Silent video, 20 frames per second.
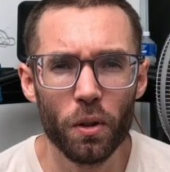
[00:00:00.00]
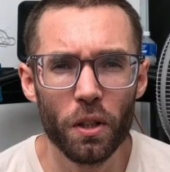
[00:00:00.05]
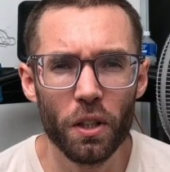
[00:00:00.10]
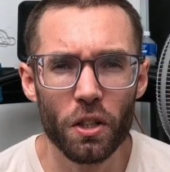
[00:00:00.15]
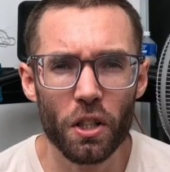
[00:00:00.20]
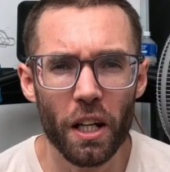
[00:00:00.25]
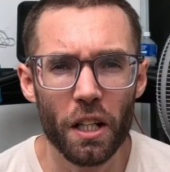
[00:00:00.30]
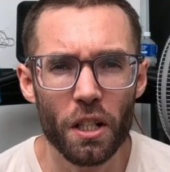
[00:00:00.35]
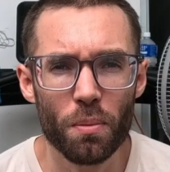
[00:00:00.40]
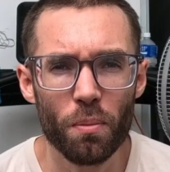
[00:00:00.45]

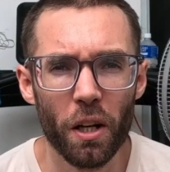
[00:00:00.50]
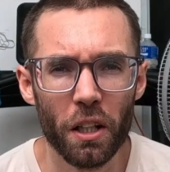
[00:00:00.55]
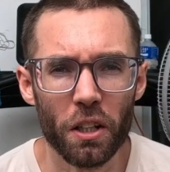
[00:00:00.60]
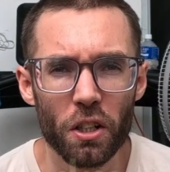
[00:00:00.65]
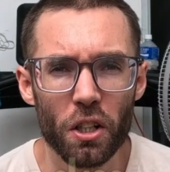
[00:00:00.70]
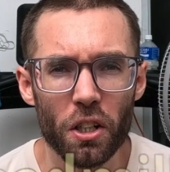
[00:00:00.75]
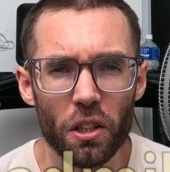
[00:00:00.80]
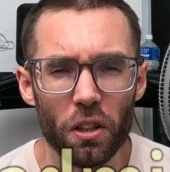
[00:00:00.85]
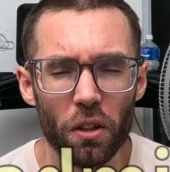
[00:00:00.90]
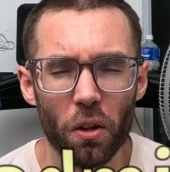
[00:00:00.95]
wouldn't change
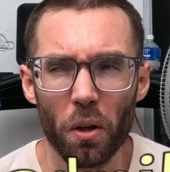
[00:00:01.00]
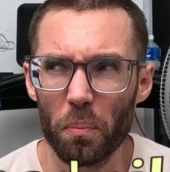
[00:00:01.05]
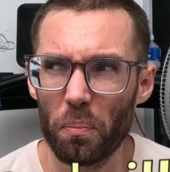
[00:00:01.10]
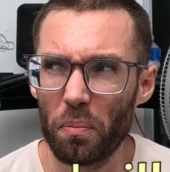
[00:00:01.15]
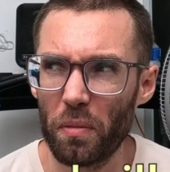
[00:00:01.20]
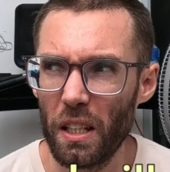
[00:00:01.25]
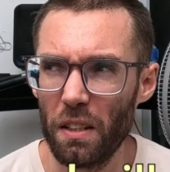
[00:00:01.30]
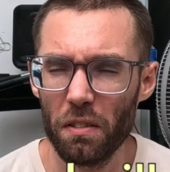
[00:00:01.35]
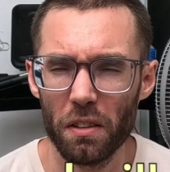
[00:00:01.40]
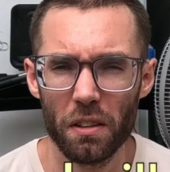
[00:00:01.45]
much,
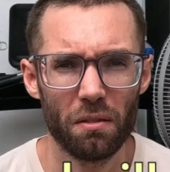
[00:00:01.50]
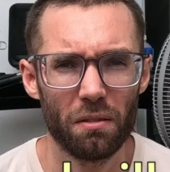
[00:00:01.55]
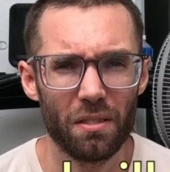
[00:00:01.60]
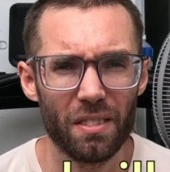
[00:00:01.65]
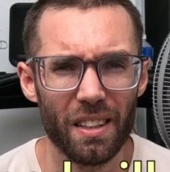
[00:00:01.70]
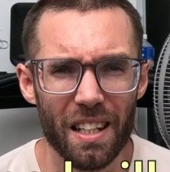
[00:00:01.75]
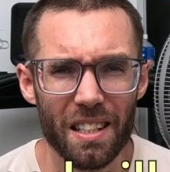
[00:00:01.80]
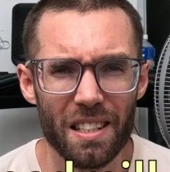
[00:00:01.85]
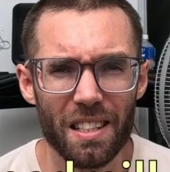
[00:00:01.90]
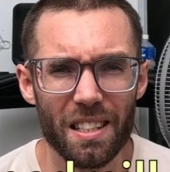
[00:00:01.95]
or
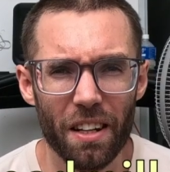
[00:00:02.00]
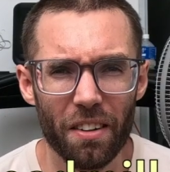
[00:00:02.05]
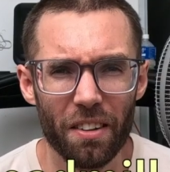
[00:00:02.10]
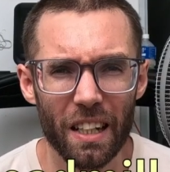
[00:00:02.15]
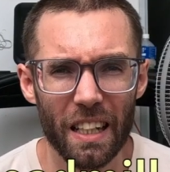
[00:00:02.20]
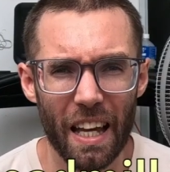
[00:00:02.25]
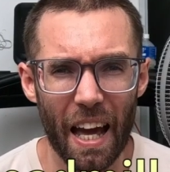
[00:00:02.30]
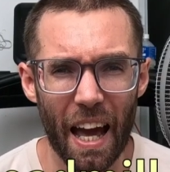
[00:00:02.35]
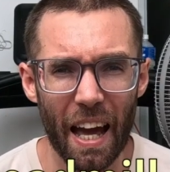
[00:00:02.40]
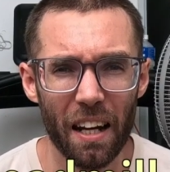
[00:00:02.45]
even
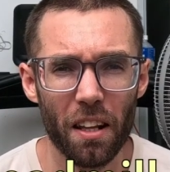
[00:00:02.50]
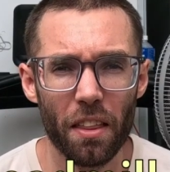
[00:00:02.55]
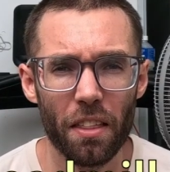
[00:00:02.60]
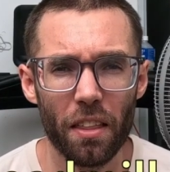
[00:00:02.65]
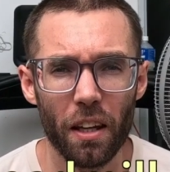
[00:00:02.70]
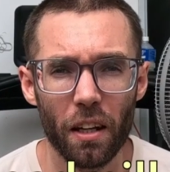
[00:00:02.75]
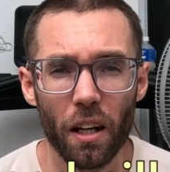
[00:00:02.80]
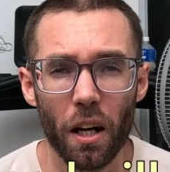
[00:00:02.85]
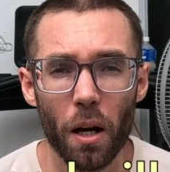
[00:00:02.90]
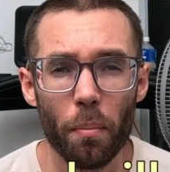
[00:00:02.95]
necessarily
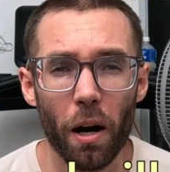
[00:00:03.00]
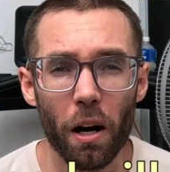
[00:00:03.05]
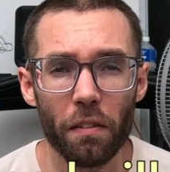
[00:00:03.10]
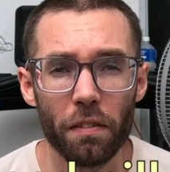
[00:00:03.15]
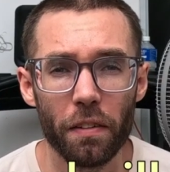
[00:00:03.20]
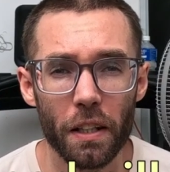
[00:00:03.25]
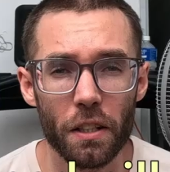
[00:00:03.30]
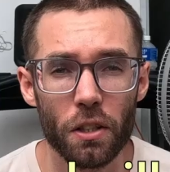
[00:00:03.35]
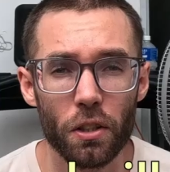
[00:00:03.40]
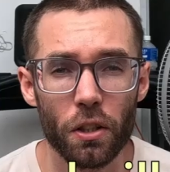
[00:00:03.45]
anything,
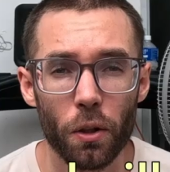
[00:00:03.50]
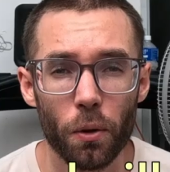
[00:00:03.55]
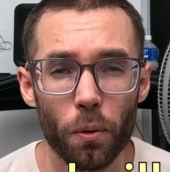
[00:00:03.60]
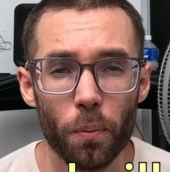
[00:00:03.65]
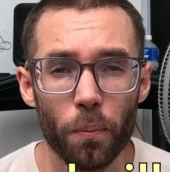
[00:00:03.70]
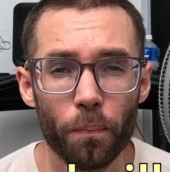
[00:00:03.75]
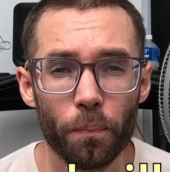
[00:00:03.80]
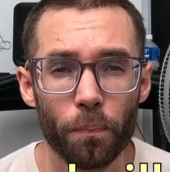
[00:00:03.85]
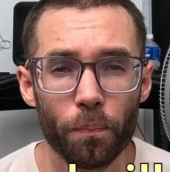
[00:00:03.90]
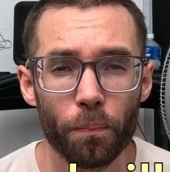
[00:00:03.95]
about phase
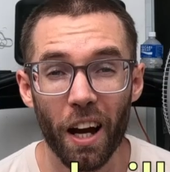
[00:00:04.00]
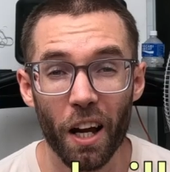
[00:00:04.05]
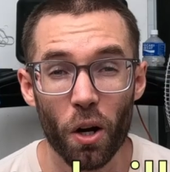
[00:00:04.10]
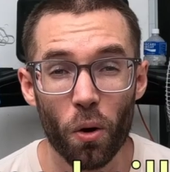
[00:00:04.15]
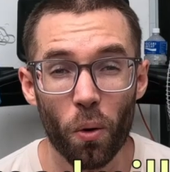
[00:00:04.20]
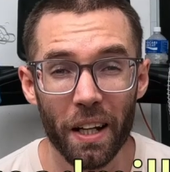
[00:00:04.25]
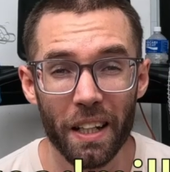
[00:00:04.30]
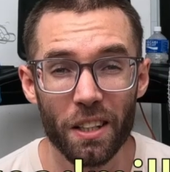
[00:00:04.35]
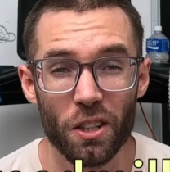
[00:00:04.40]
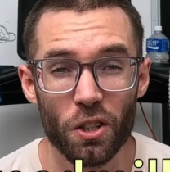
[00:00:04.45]
2. I
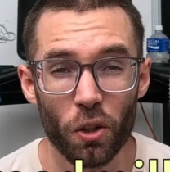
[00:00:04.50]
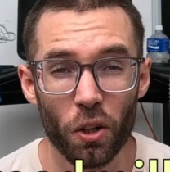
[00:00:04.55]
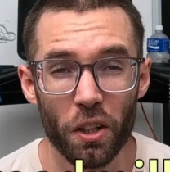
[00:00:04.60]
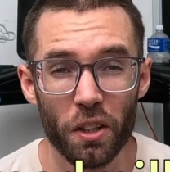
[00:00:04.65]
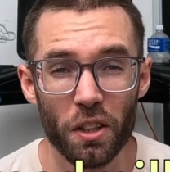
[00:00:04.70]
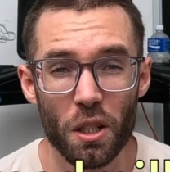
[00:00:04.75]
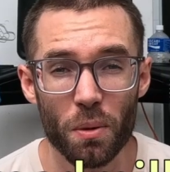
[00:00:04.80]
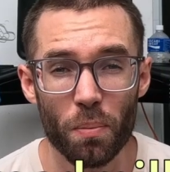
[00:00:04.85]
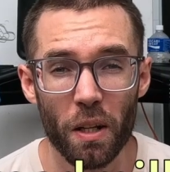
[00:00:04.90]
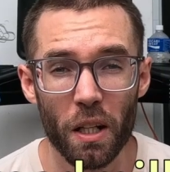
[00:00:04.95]
quite
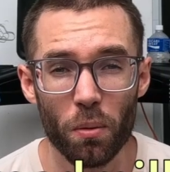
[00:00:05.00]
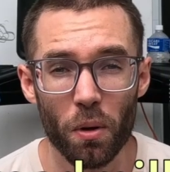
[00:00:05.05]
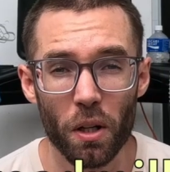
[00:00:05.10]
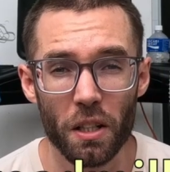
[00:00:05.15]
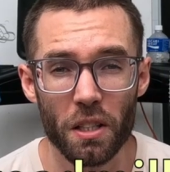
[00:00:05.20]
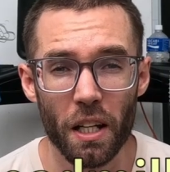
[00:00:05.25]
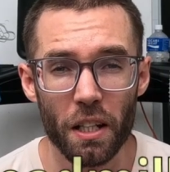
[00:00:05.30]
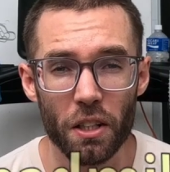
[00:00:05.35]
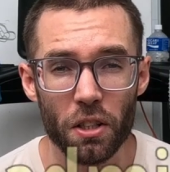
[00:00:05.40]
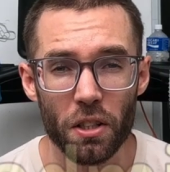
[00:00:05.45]
enjoyed the
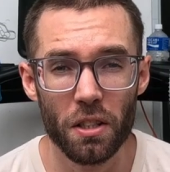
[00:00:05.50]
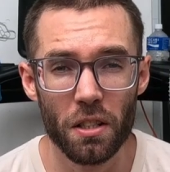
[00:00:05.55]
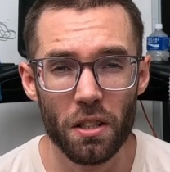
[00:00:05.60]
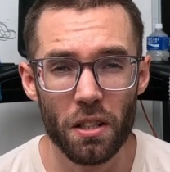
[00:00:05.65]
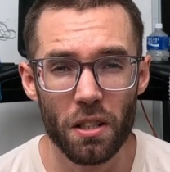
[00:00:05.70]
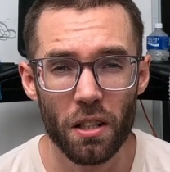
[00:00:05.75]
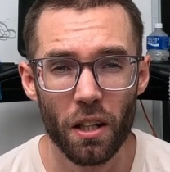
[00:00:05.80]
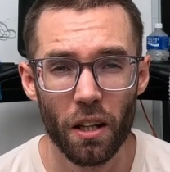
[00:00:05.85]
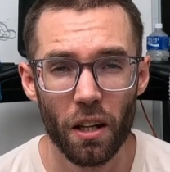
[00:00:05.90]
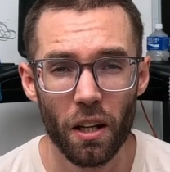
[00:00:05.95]
speedwork
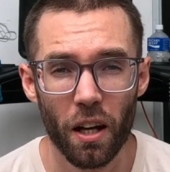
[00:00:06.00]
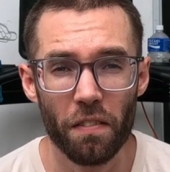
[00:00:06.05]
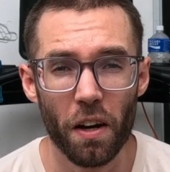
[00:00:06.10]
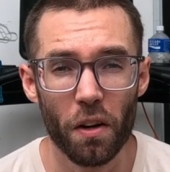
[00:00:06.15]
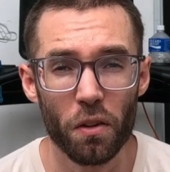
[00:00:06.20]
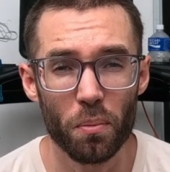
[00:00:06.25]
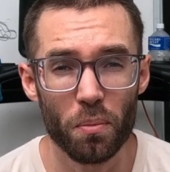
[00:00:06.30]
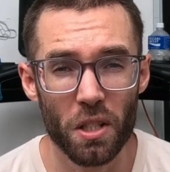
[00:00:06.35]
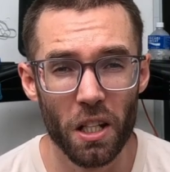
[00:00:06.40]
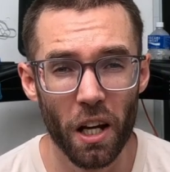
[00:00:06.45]
sessions. I
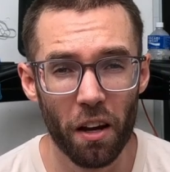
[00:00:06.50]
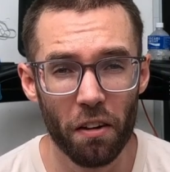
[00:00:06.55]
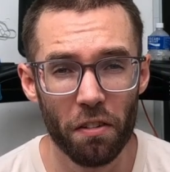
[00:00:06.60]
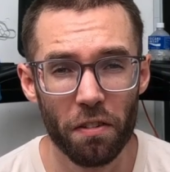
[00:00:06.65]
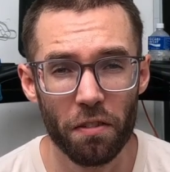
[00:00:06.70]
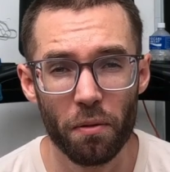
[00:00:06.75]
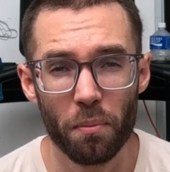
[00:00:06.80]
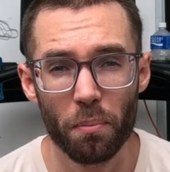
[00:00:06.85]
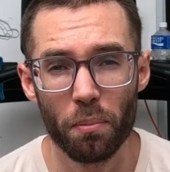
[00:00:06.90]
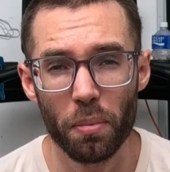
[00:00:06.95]
found them
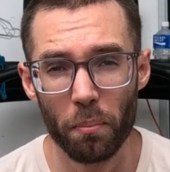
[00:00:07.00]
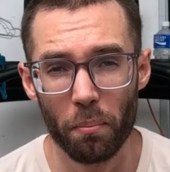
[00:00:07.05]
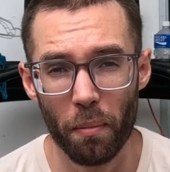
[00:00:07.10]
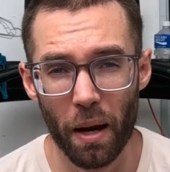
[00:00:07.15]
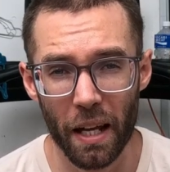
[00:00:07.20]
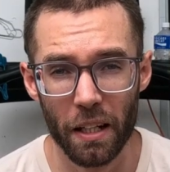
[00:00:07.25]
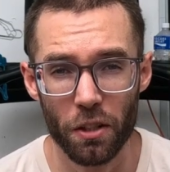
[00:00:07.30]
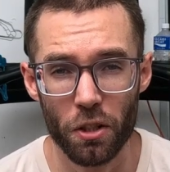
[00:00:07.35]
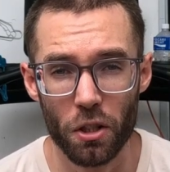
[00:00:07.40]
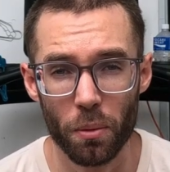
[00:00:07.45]
tough, but
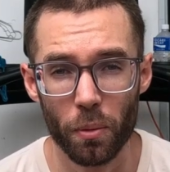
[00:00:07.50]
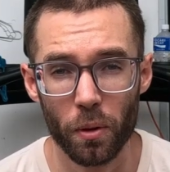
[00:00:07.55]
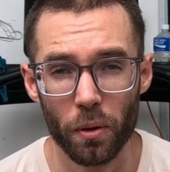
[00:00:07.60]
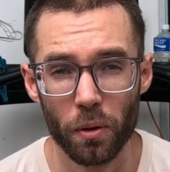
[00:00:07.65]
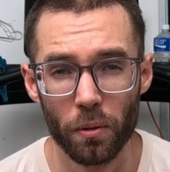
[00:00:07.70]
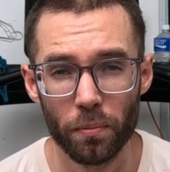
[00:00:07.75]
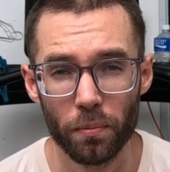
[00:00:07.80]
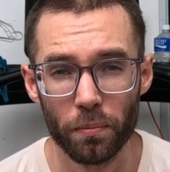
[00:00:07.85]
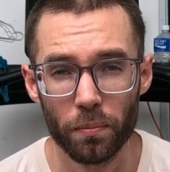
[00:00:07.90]
manageable.